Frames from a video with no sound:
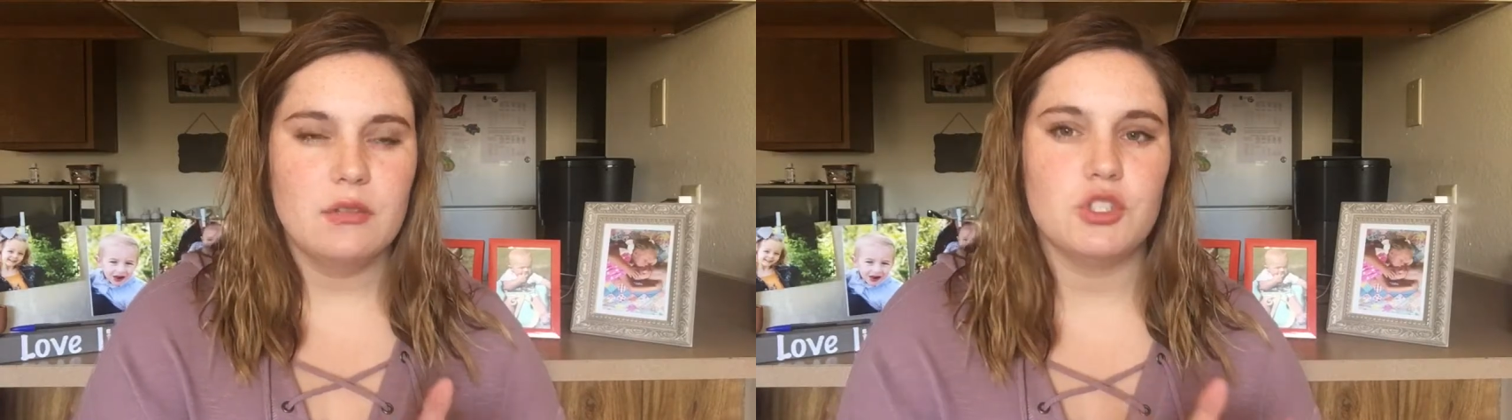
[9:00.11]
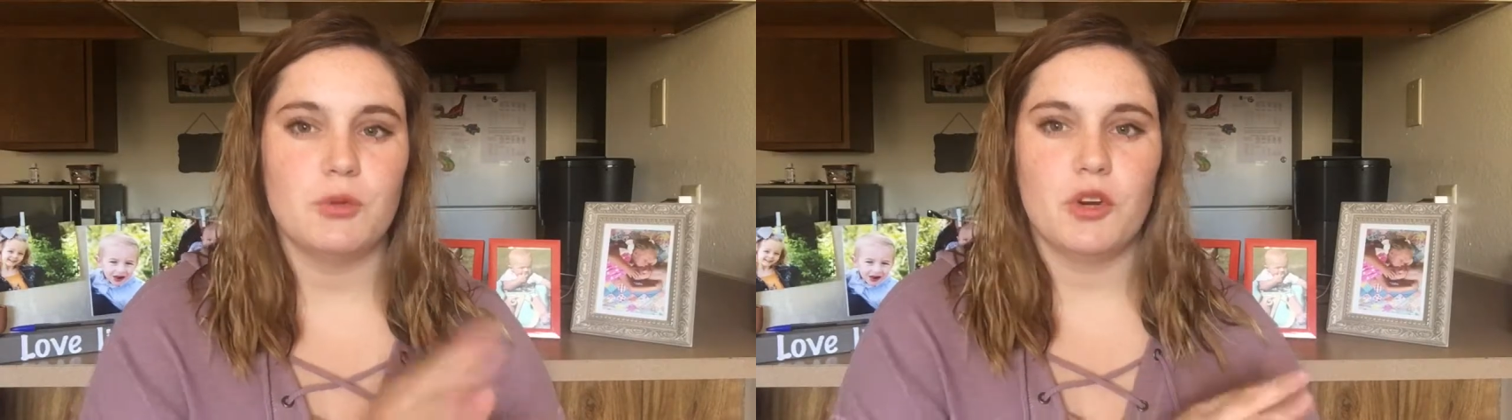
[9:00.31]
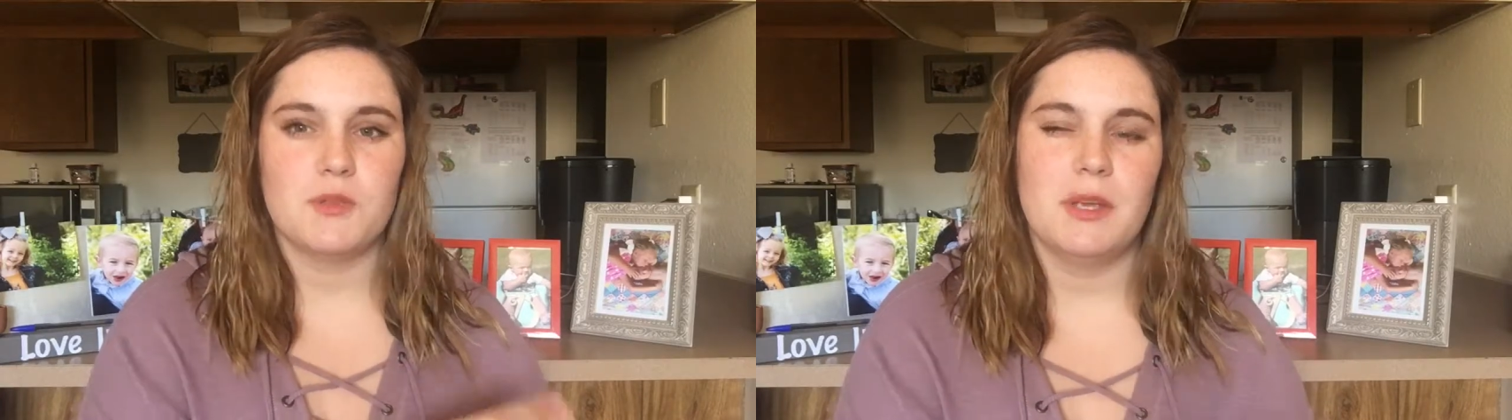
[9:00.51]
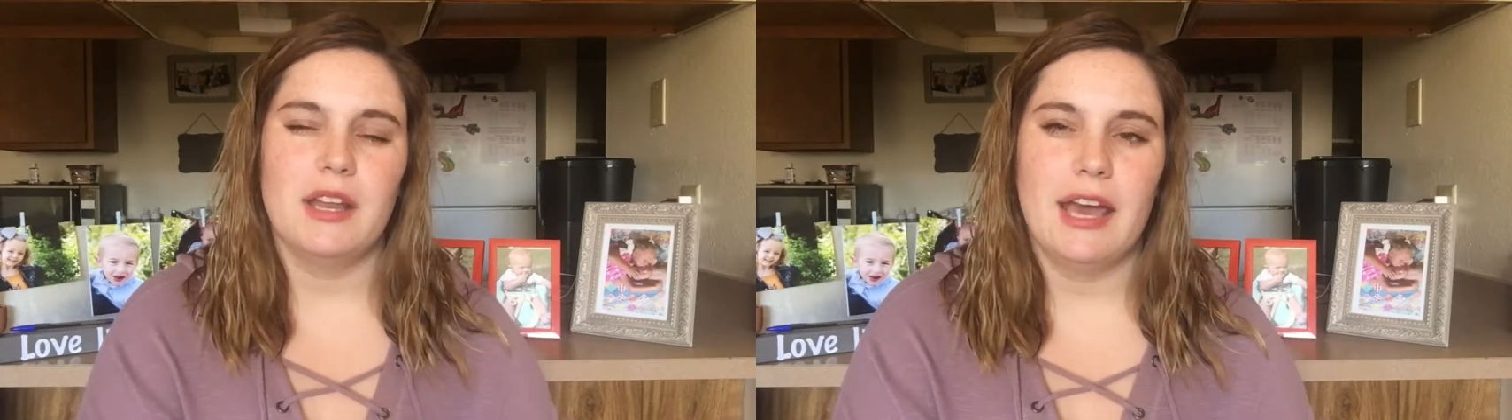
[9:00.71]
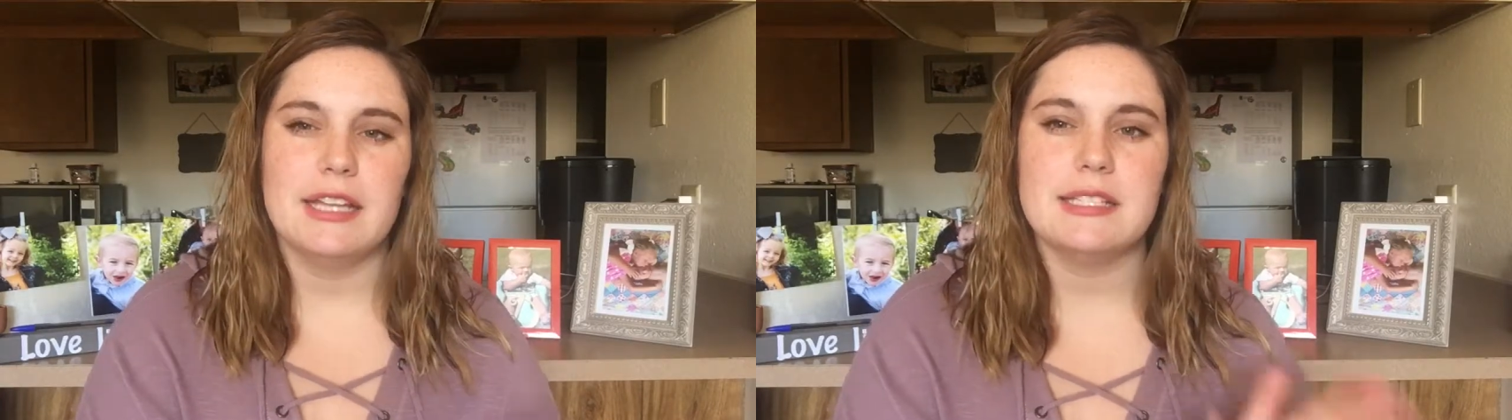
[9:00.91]
which of course we
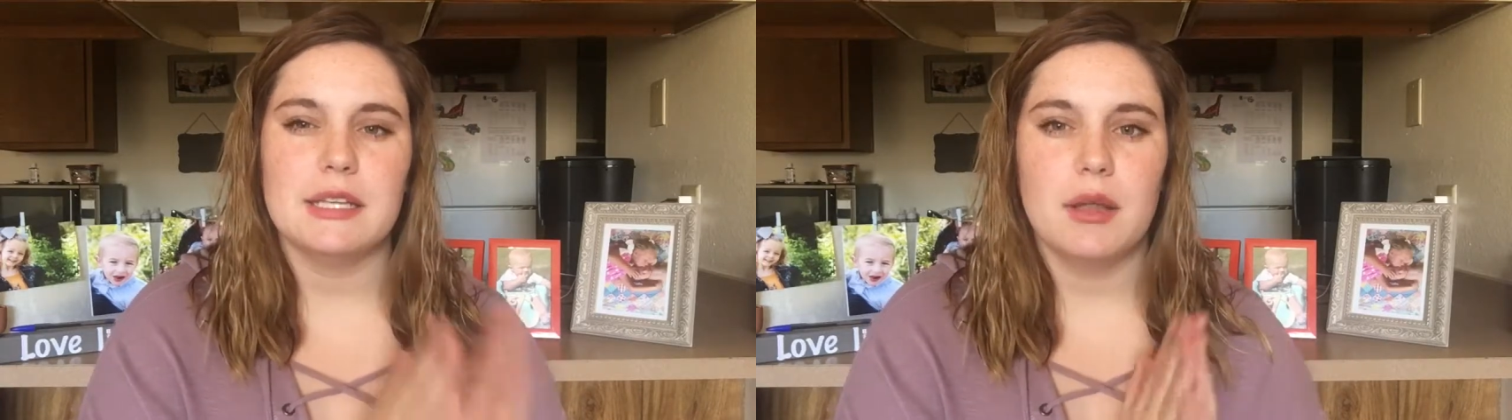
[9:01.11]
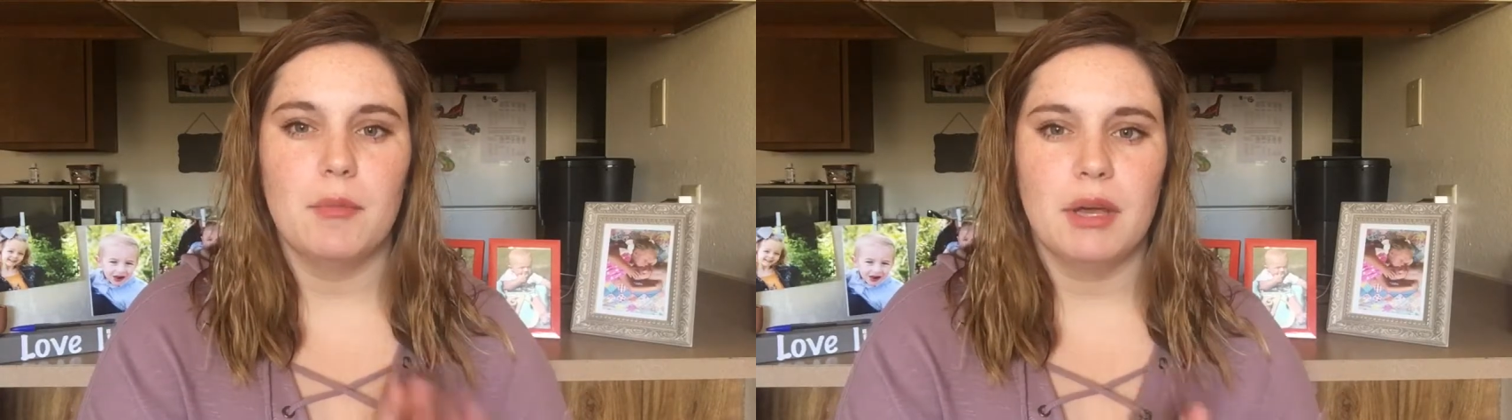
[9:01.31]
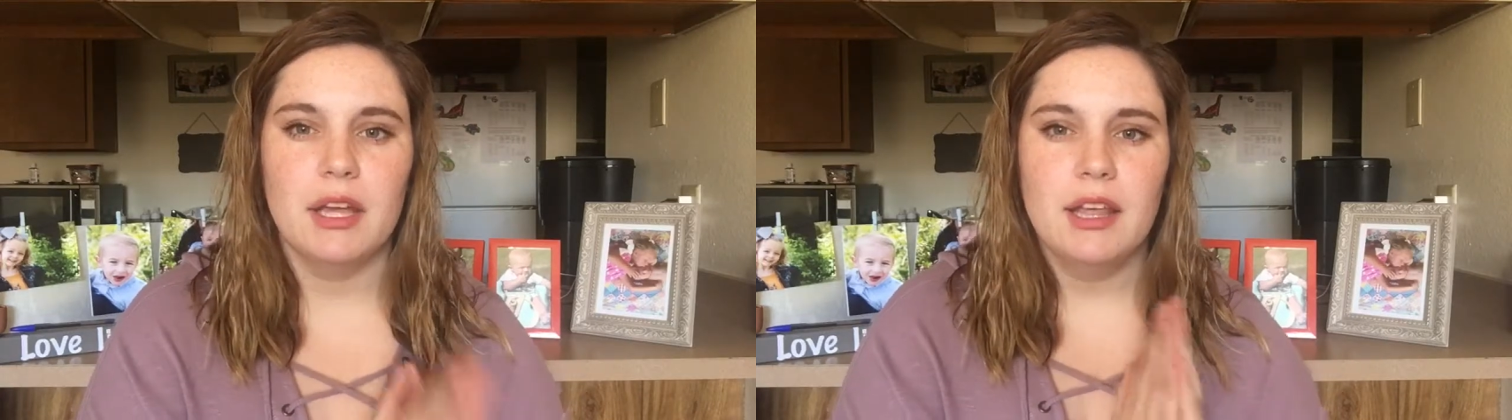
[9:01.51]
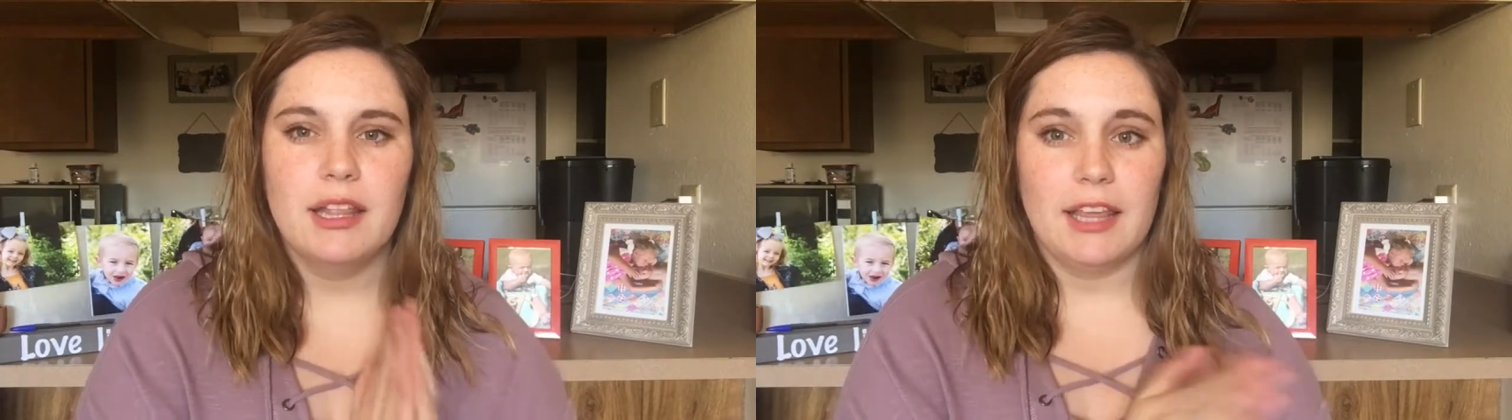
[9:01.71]
had Addison, but